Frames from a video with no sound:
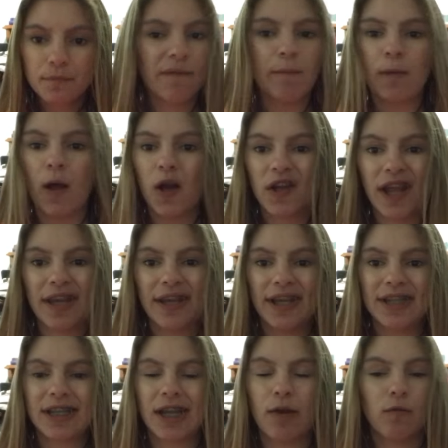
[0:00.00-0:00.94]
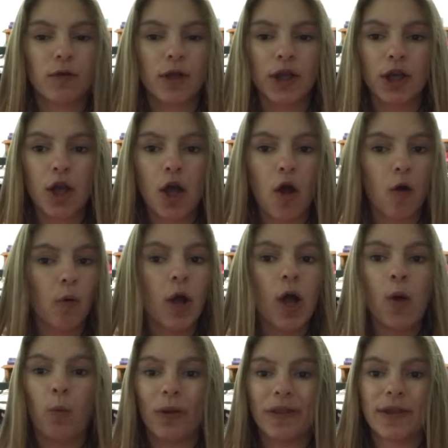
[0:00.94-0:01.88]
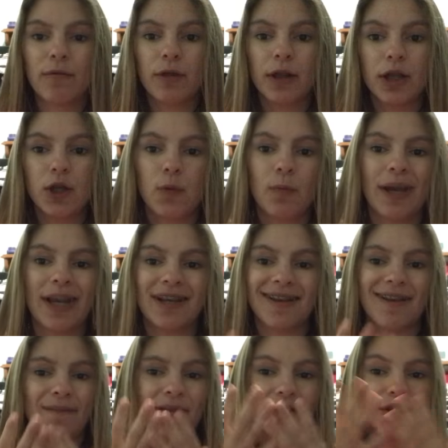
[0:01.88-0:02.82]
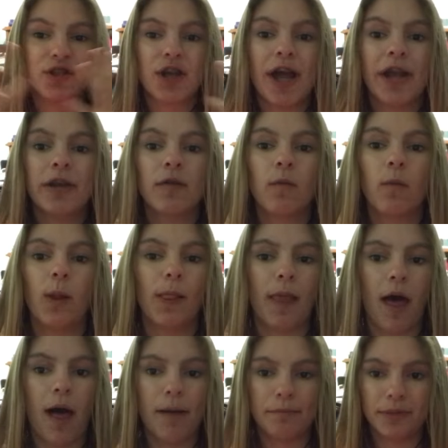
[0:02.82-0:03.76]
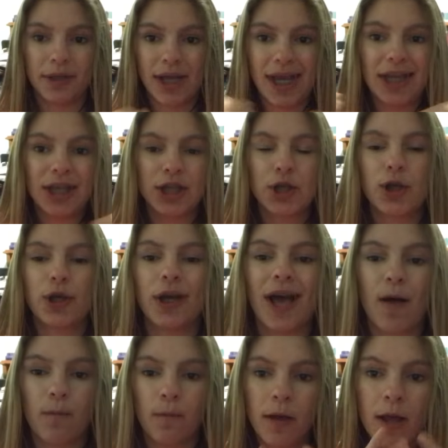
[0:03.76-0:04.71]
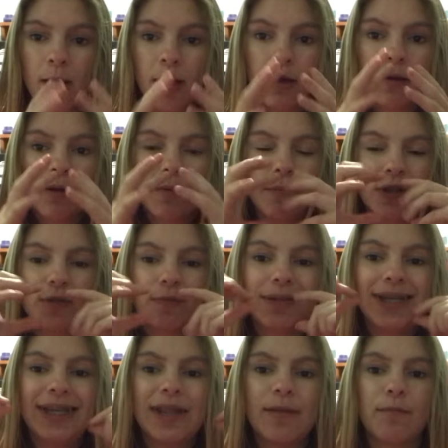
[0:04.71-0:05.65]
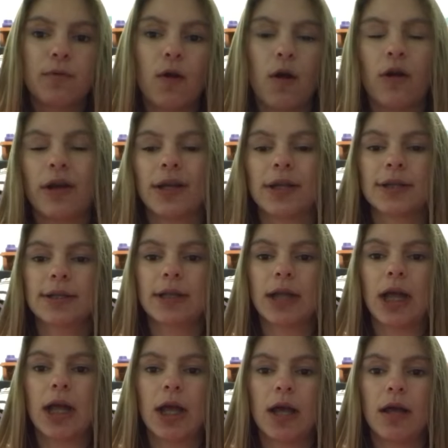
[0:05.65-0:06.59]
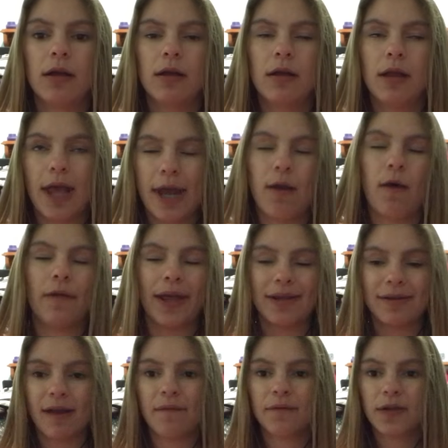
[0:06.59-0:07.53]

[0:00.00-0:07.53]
I'm not a dentist, I don't really know what they really do, but I give a general update and show you how much my teeth have progressed and all that stuff.